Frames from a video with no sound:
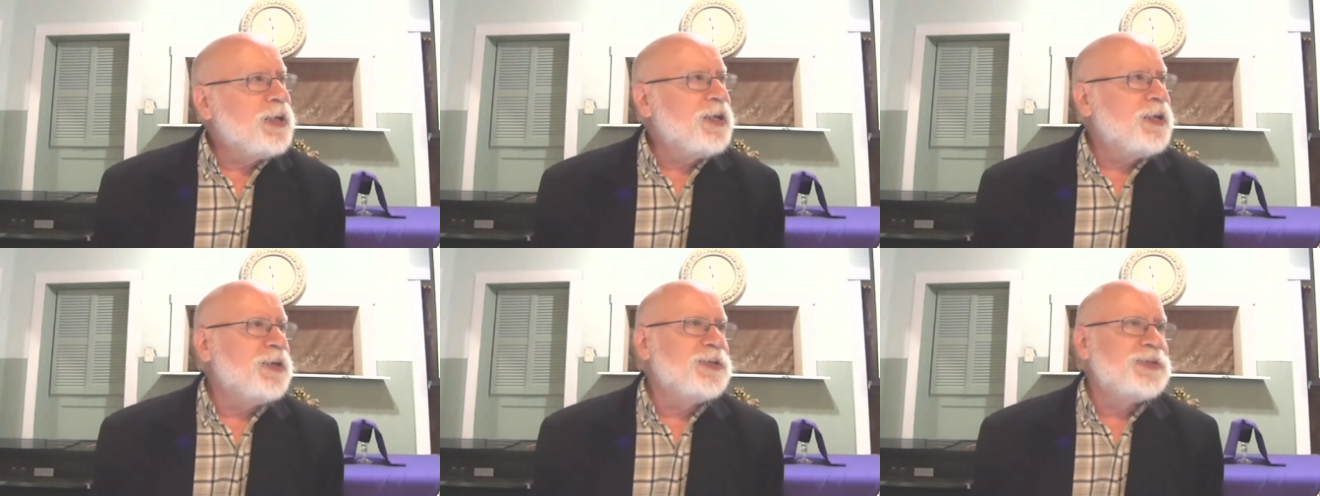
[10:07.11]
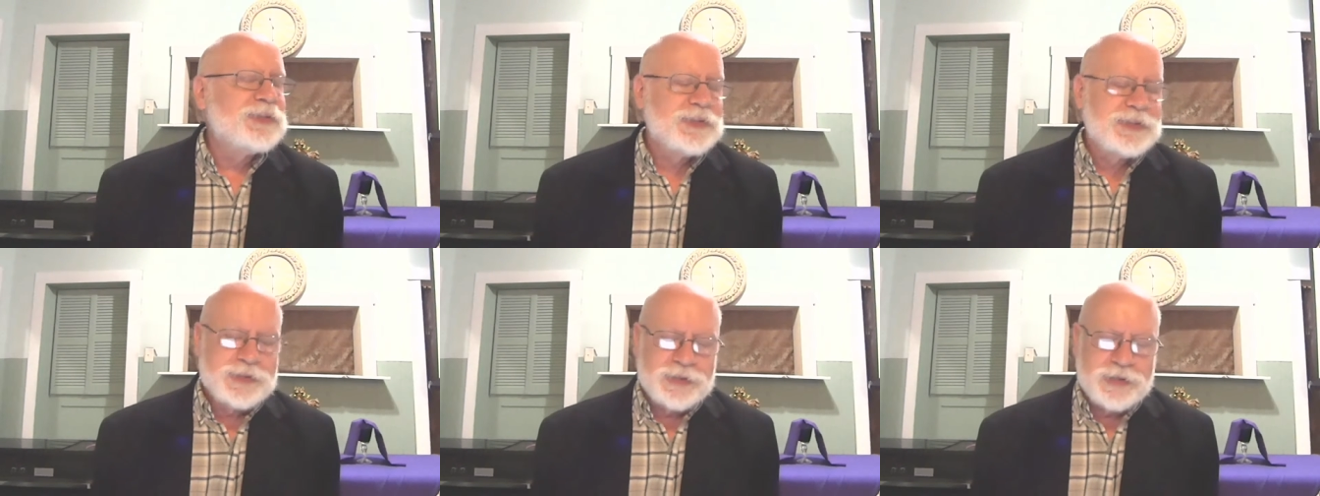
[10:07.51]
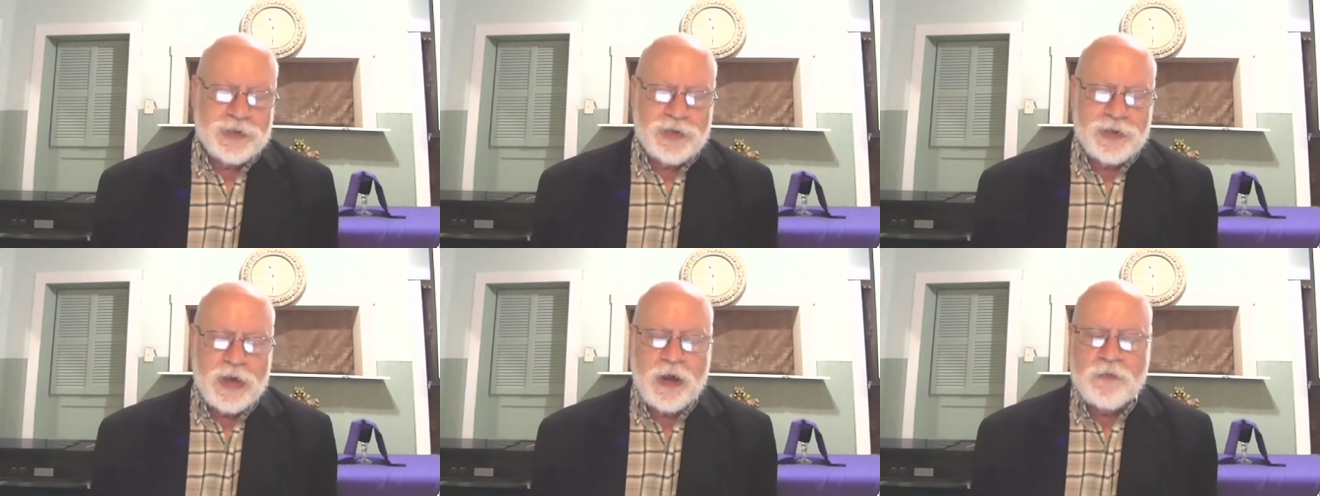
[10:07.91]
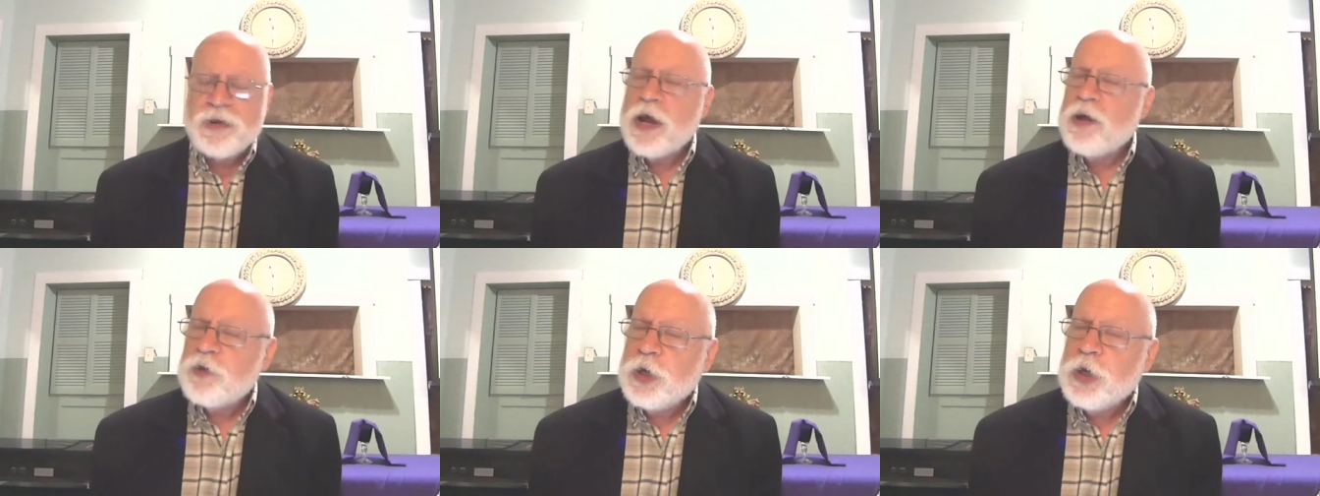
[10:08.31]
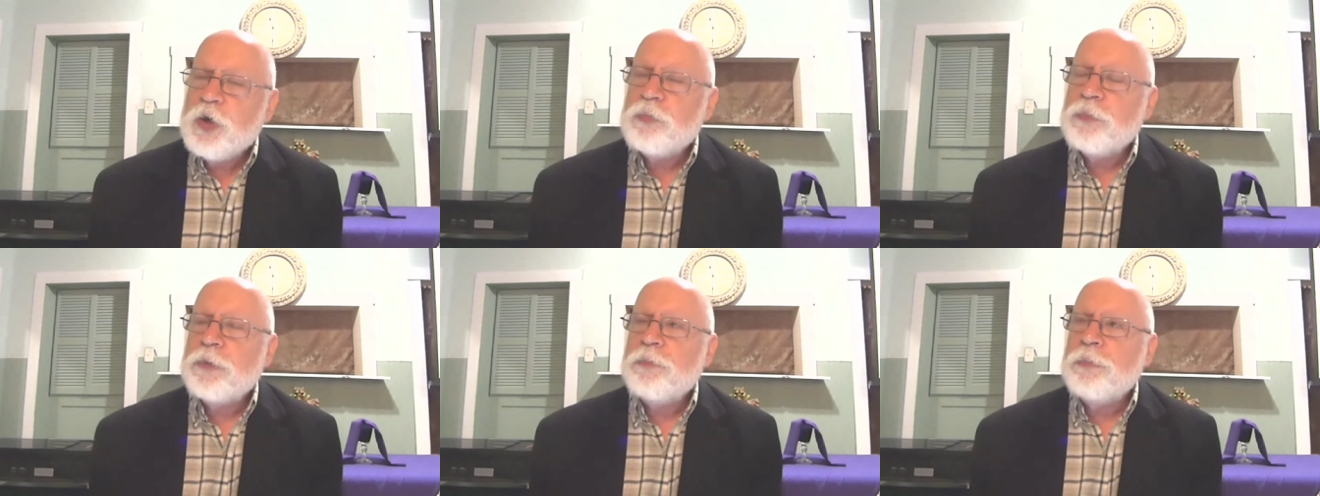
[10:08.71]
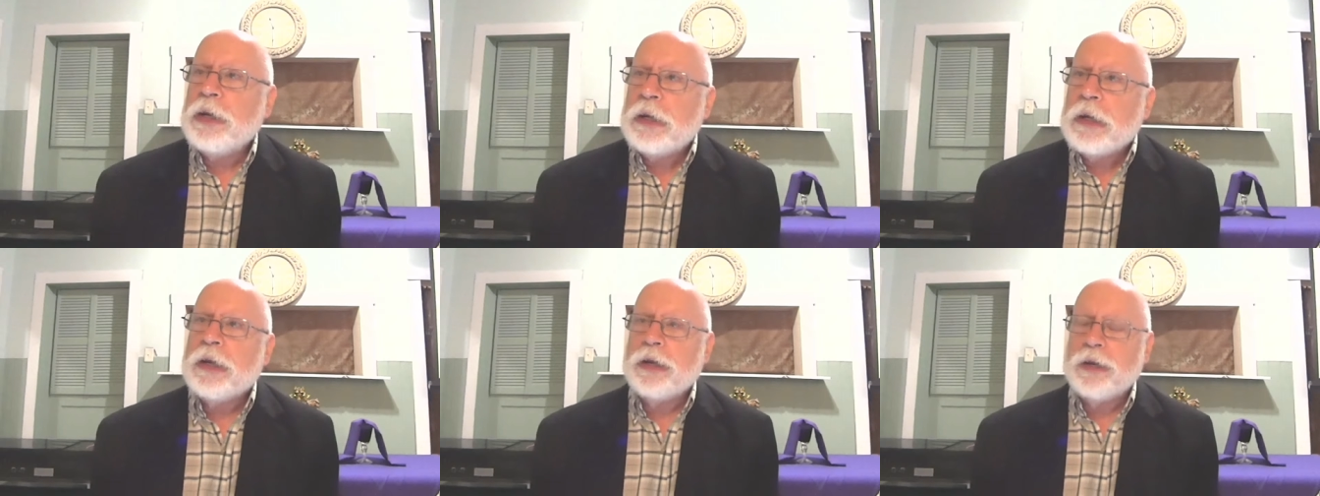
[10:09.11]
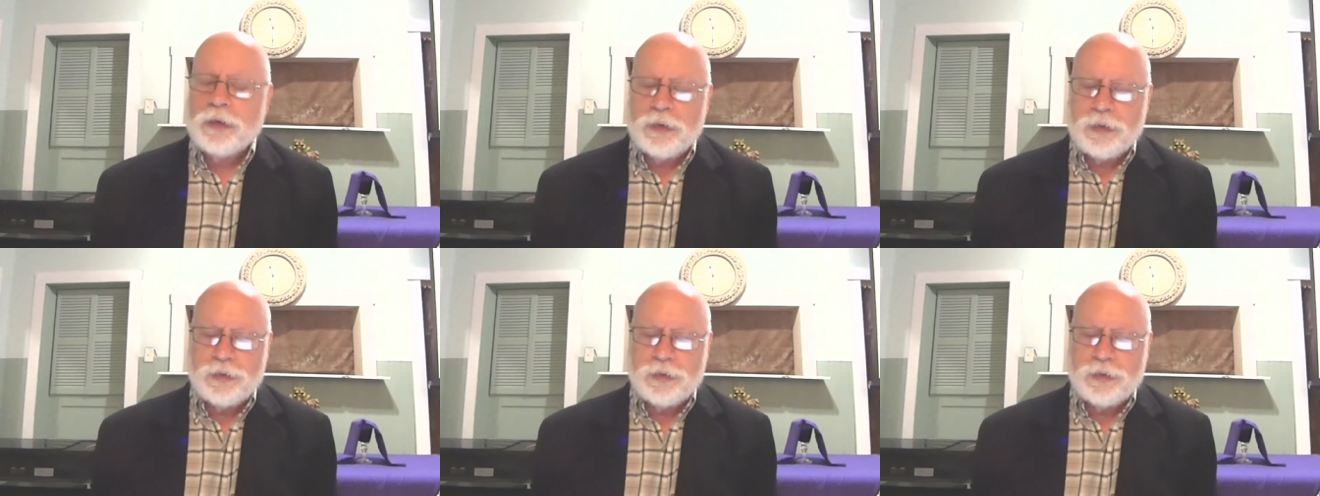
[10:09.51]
needs of every human being.